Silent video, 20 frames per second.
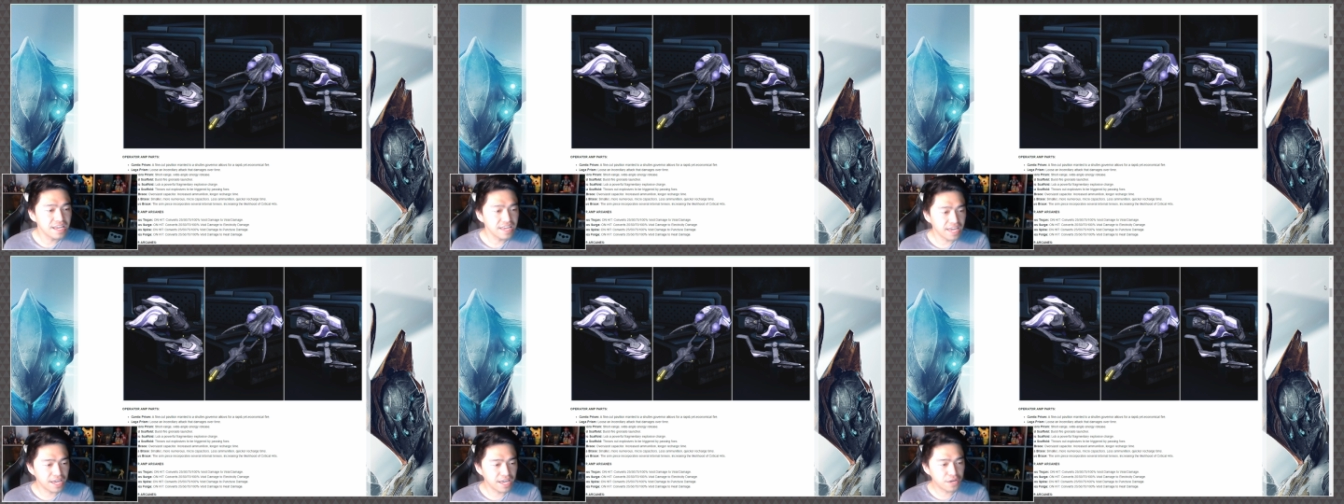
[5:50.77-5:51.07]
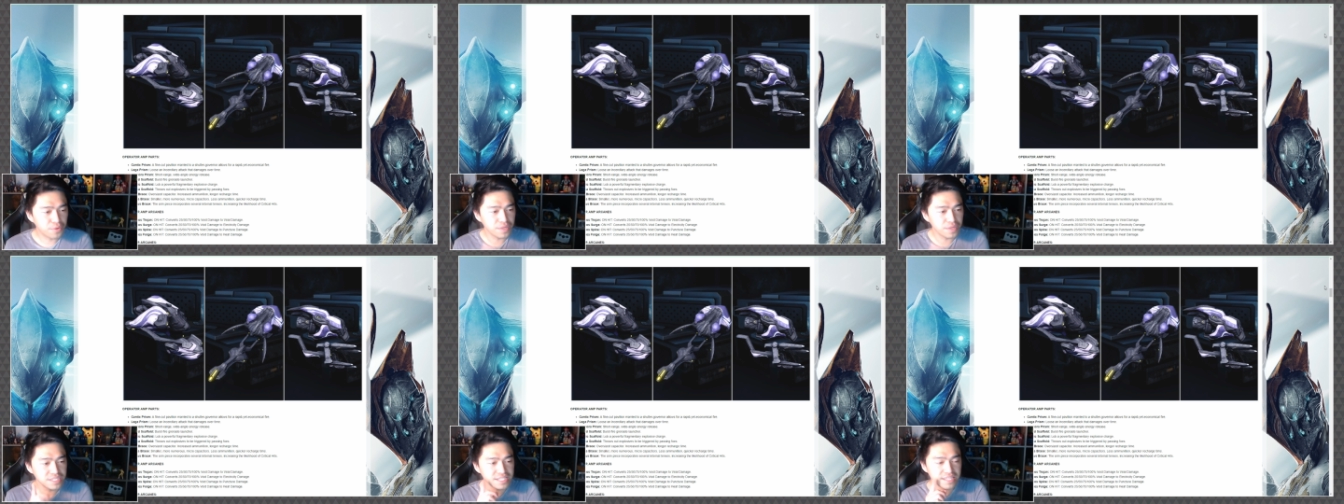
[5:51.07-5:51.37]

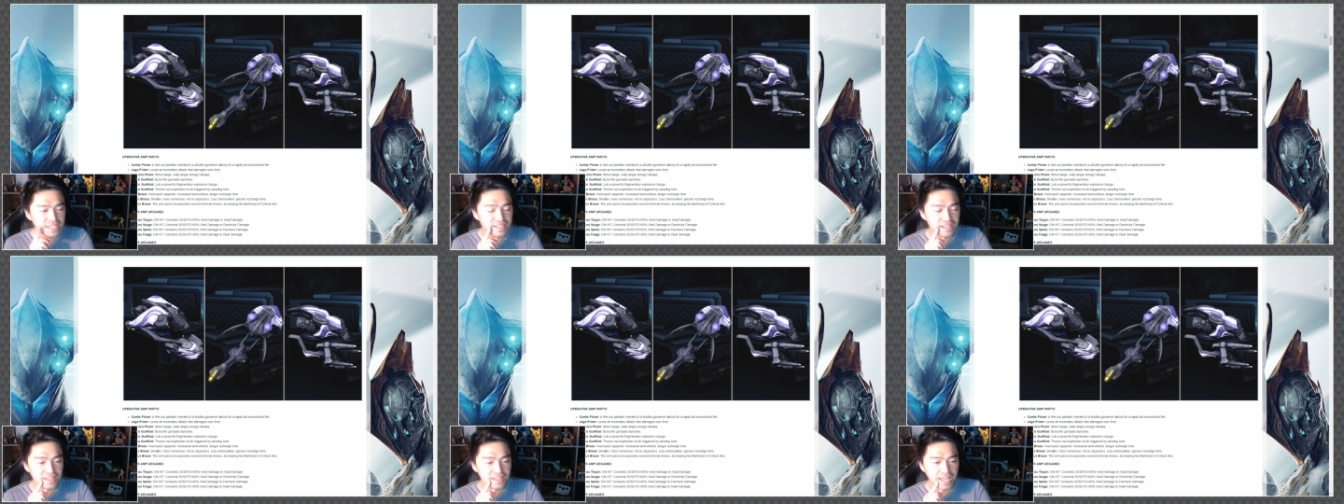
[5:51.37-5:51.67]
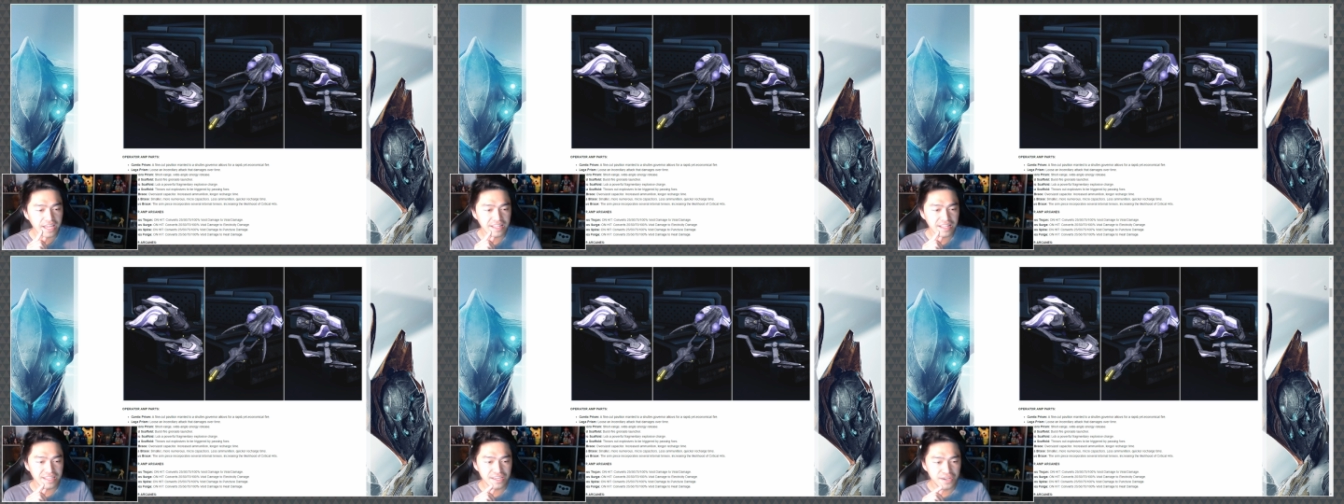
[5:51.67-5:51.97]
increasing the
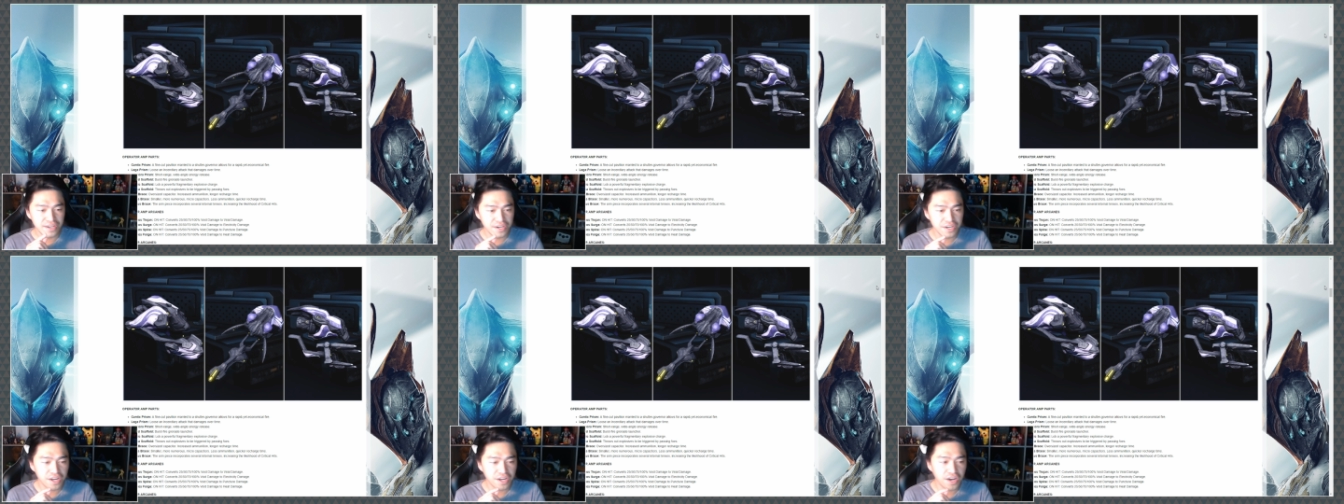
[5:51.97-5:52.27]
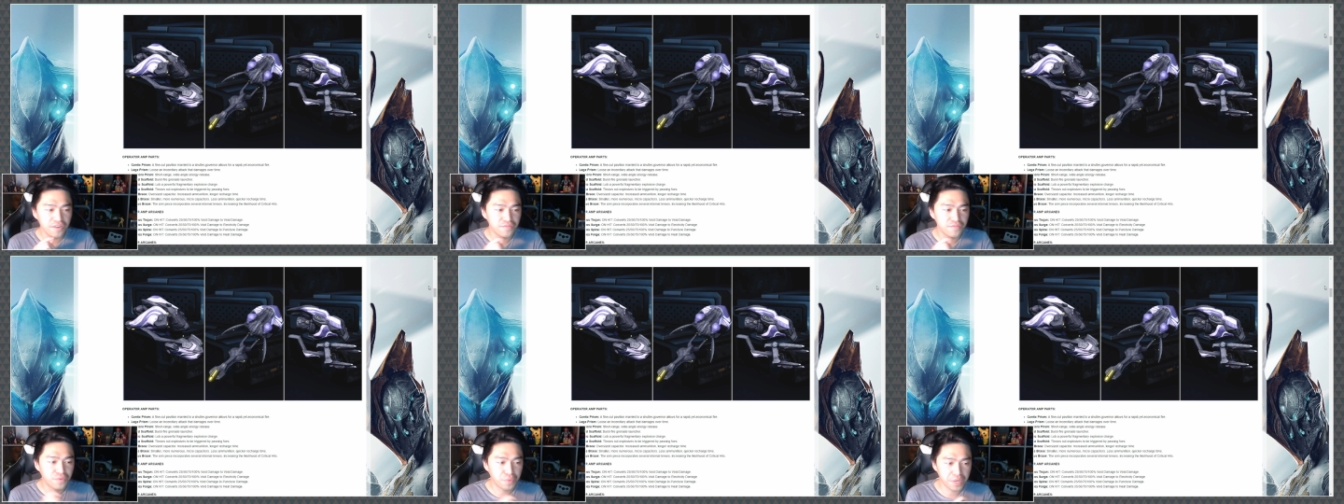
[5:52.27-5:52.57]
likelihood
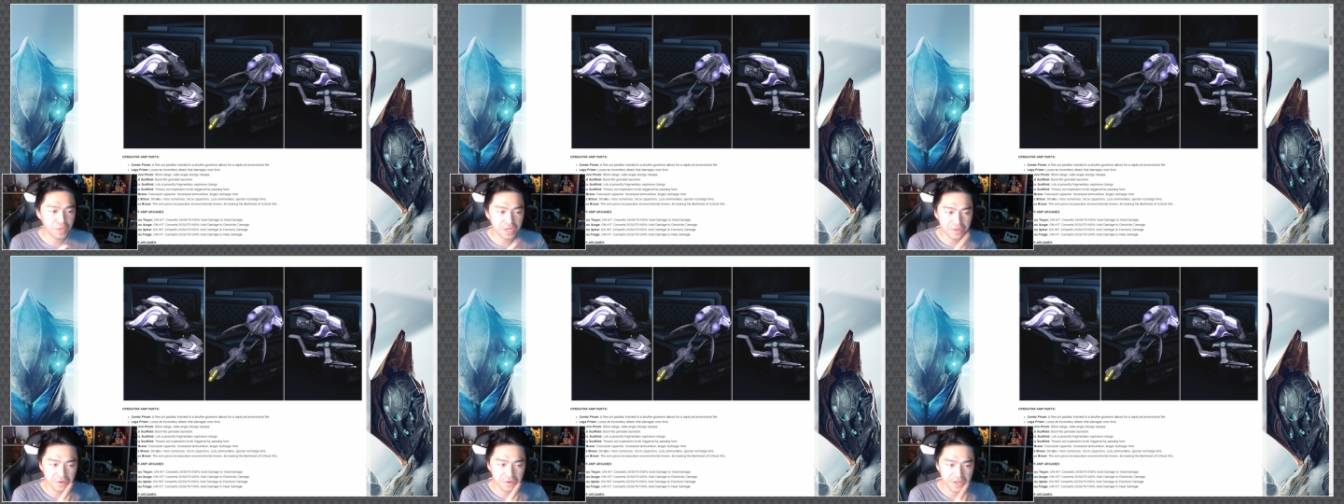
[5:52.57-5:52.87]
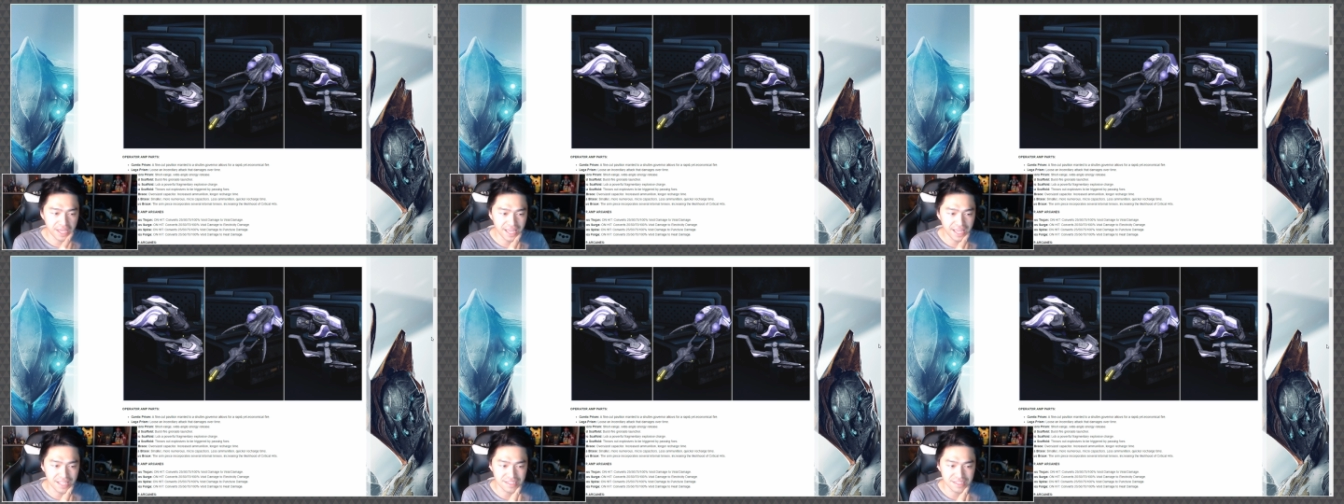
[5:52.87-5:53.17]
of critical
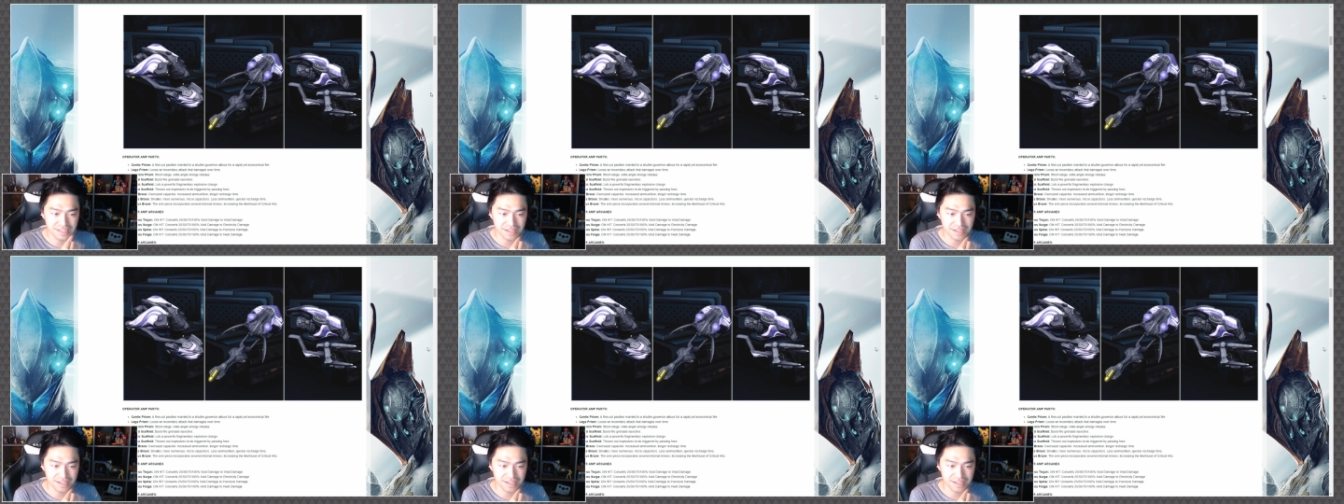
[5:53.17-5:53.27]
hits.